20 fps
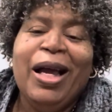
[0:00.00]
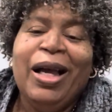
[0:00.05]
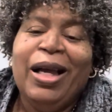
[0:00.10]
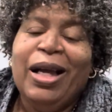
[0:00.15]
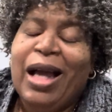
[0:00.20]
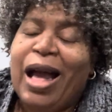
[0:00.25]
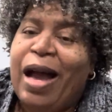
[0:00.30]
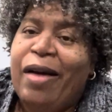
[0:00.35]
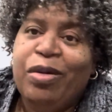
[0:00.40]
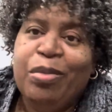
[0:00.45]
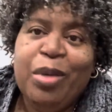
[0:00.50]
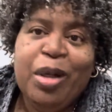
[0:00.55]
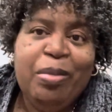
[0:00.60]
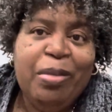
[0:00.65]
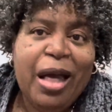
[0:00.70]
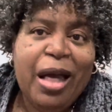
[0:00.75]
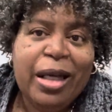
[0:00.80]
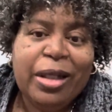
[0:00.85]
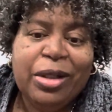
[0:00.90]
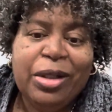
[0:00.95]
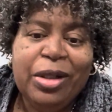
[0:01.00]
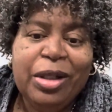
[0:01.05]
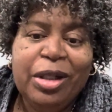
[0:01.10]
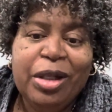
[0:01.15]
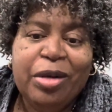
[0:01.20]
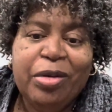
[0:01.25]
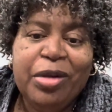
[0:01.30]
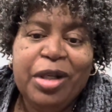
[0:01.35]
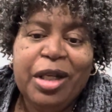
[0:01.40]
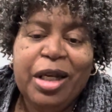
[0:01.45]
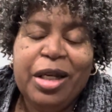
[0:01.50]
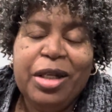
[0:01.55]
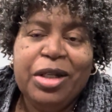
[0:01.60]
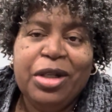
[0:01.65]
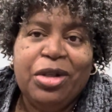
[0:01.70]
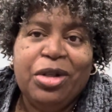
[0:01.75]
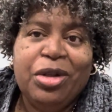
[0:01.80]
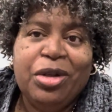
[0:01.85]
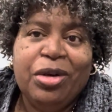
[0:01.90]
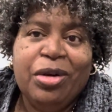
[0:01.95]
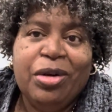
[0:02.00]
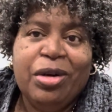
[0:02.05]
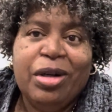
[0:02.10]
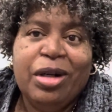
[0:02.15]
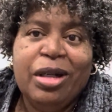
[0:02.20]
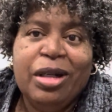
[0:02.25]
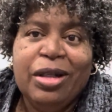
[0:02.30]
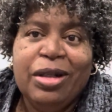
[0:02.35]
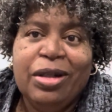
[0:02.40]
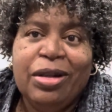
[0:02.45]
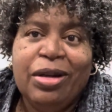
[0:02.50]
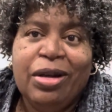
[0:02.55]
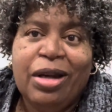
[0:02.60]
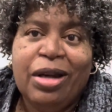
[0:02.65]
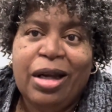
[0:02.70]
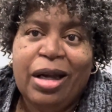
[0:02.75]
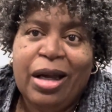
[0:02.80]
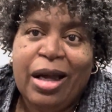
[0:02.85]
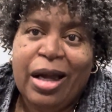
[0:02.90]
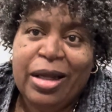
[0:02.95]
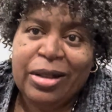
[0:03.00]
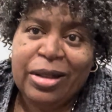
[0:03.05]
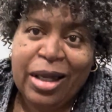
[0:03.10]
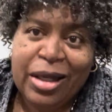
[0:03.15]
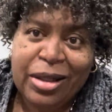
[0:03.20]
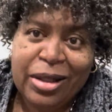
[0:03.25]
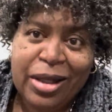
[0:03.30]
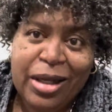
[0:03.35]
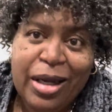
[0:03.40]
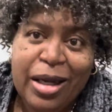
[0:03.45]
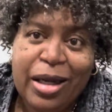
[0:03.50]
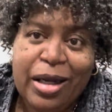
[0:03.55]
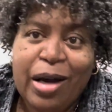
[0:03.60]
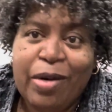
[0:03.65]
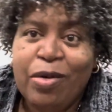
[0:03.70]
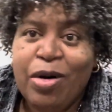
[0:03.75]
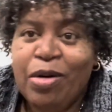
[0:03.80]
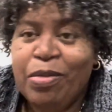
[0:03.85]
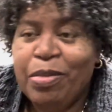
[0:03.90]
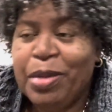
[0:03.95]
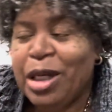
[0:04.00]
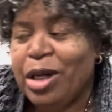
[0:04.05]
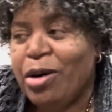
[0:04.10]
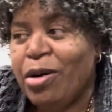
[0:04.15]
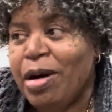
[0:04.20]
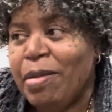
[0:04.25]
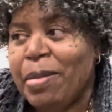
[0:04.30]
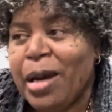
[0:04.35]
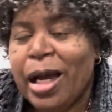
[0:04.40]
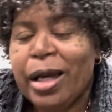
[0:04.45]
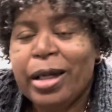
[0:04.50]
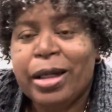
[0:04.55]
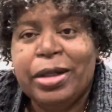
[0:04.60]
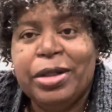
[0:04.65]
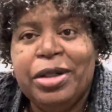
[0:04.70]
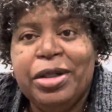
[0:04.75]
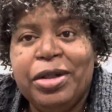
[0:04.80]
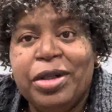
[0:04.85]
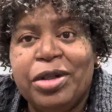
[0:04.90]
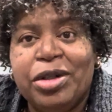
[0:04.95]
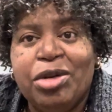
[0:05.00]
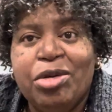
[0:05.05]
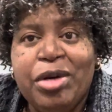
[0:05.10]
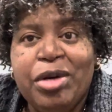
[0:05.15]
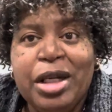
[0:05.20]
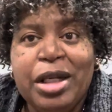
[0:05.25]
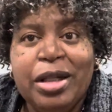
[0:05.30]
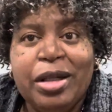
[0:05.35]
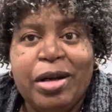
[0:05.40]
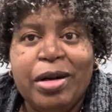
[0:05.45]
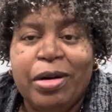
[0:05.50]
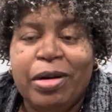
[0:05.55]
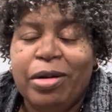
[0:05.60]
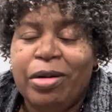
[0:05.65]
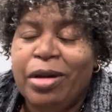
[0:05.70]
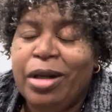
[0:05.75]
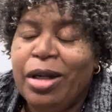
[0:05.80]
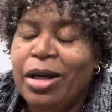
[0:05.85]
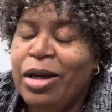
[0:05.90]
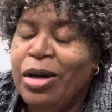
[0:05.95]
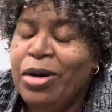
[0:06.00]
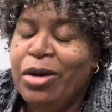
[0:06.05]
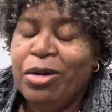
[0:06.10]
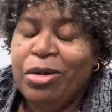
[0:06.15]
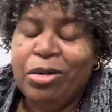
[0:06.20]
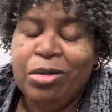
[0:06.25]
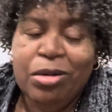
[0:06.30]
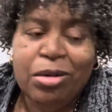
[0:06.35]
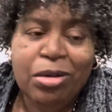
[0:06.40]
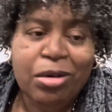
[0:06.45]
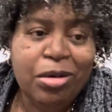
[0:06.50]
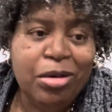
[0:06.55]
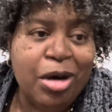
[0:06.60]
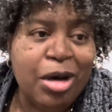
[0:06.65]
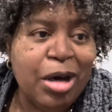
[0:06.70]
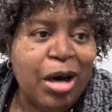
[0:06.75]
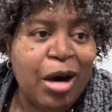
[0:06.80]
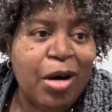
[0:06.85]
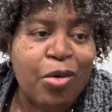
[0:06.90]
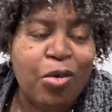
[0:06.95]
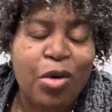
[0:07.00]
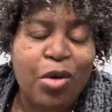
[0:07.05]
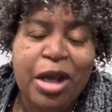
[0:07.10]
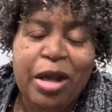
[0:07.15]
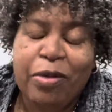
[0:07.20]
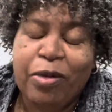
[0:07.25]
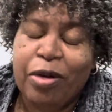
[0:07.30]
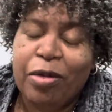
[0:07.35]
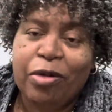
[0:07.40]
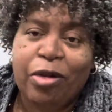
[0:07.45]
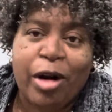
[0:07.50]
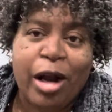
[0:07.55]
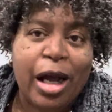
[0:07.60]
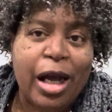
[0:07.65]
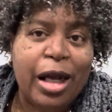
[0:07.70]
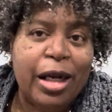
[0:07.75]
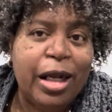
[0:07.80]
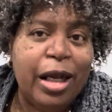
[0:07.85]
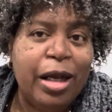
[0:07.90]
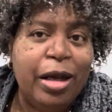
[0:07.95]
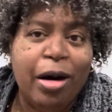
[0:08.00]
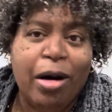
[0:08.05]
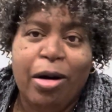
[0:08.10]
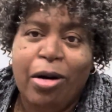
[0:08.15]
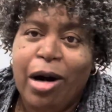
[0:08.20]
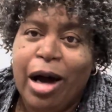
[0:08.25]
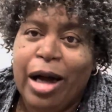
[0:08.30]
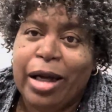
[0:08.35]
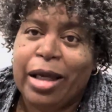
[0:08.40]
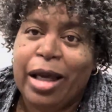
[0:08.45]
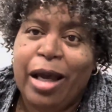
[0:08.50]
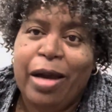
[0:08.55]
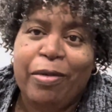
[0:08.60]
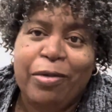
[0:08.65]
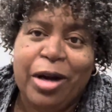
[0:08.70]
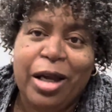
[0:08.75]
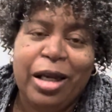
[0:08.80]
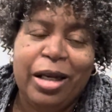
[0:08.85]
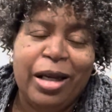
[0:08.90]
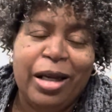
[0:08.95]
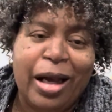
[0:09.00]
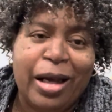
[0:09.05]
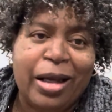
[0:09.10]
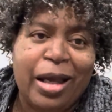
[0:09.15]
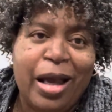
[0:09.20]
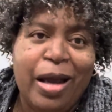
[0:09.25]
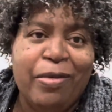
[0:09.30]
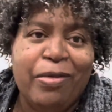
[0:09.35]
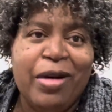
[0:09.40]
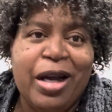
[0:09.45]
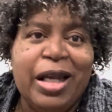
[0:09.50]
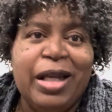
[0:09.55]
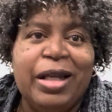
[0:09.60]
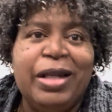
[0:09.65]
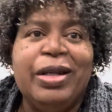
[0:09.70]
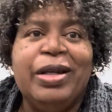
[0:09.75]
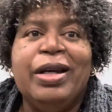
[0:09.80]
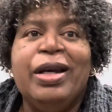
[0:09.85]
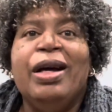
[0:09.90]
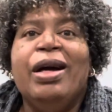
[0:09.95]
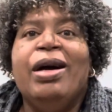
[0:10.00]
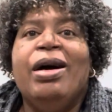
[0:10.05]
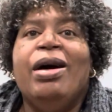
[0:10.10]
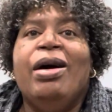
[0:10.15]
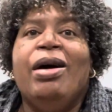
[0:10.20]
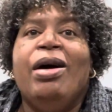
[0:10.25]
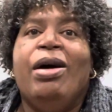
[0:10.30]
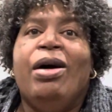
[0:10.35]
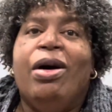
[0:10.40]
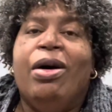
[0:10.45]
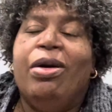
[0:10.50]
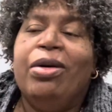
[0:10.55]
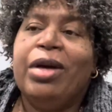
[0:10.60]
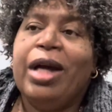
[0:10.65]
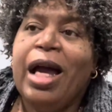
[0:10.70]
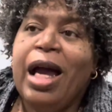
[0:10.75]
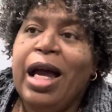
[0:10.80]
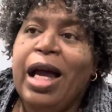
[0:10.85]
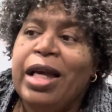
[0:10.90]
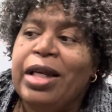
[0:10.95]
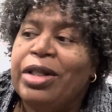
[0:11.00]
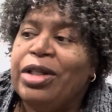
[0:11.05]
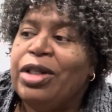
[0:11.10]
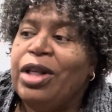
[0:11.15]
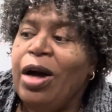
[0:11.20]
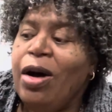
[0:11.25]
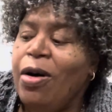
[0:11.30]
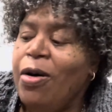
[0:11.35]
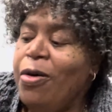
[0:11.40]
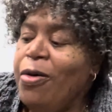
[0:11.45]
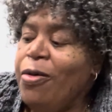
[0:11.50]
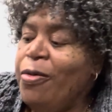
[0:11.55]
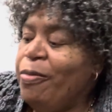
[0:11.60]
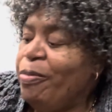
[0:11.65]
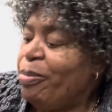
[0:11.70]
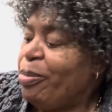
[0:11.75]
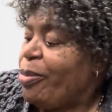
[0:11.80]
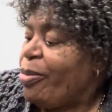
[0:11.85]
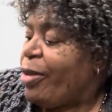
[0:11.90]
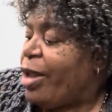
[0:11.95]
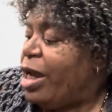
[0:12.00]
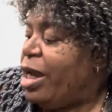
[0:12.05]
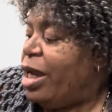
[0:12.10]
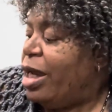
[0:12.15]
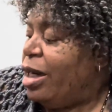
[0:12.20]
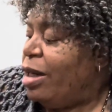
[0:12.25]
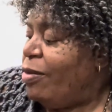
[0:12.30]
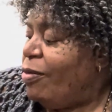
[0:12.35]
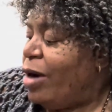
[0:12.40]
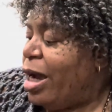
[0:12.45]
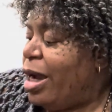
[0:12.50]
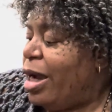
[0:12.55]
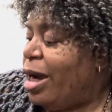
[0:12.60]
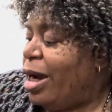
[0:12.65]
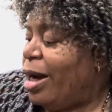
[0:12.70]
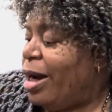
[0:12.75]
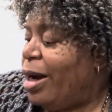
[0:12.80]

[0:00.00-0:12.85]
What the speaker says: Haven't been back to the liquidation store. As I said, I won't be going back until the 23rd. Woo, a week from Friday. Oh, I can't wait. I can't wait. Okay, so anyway,